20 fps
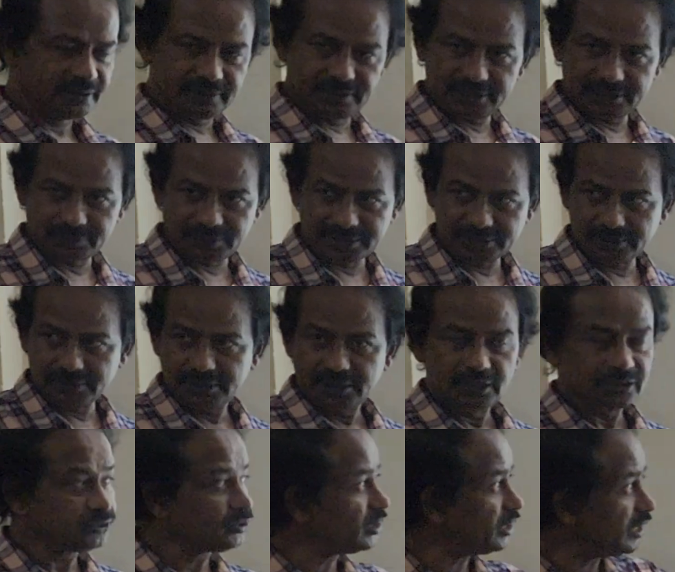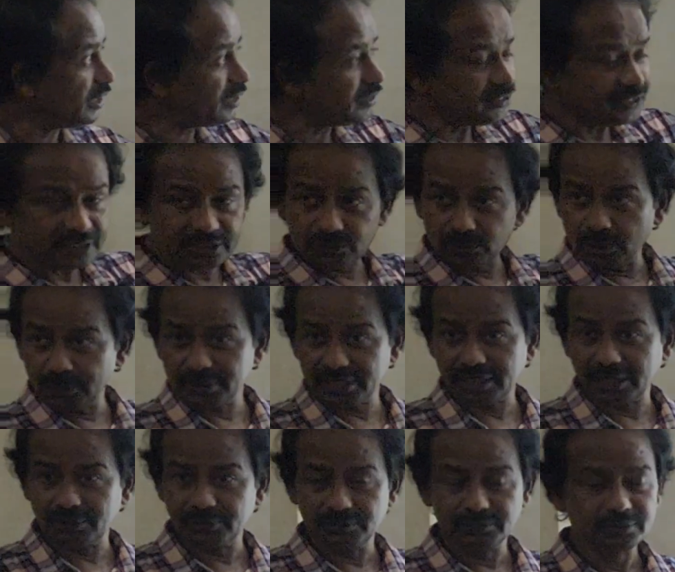this one. So energy is
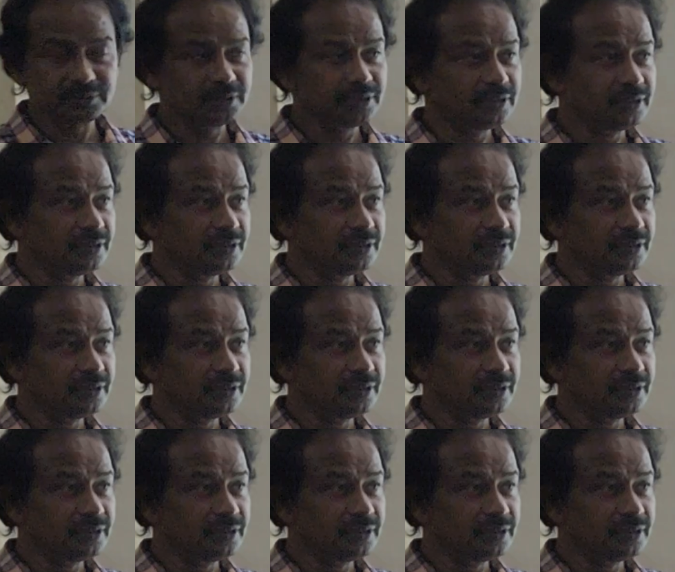over now.